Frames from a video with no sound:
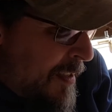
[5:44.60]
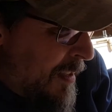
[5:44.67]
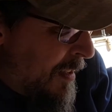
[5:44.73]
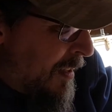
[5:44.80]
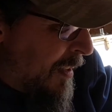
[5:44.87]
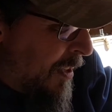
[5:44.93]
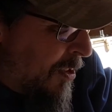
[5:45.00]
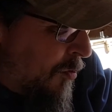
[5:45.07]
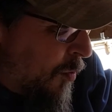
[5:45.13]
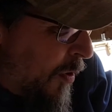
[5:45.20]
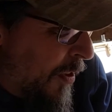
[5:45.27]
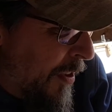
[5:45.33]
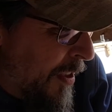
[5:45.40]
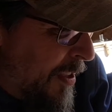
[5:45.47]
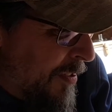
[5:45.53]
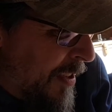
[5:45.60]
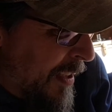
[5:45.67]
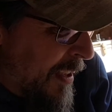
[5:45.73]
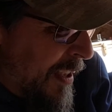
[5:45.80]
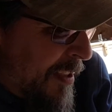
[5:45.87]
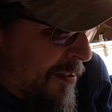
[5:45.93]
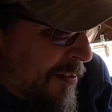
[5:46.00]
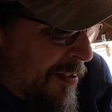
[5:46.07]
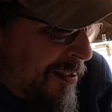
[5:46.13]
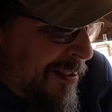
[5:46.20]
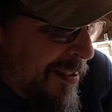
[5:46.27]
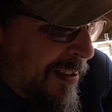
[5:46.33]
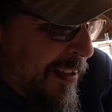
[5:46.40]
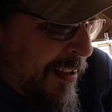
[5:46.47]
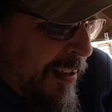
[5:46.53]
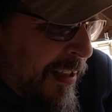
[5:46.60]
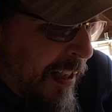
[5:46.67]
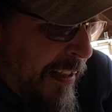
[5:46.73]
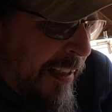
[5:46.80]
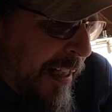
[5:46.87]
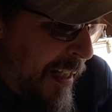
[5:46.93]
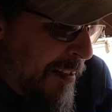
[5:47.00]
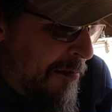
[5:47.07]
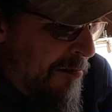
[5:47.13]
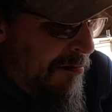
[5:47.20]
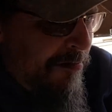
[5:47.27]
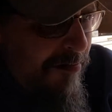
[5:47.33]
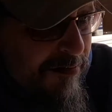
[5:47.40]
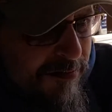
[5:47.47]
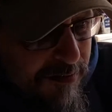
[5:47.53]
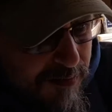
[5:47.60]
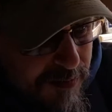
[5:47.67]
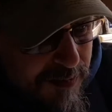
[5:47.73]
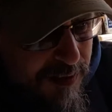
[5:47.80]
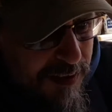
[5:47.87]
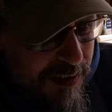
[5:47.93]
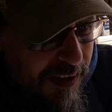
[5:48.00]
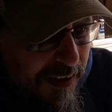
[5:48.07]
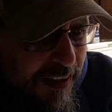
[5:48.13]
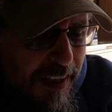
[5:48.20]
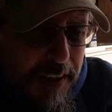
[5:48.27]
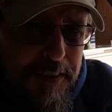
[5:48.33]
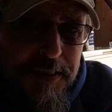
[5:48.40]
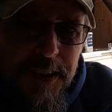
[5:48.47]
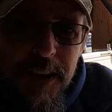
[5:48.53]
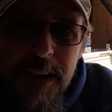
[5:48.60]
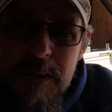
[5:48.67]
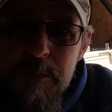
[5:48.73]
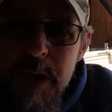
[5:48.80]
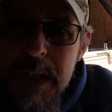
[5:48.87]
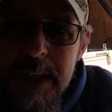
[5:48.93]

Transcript: it is what it is, I guess. I can't sit here and make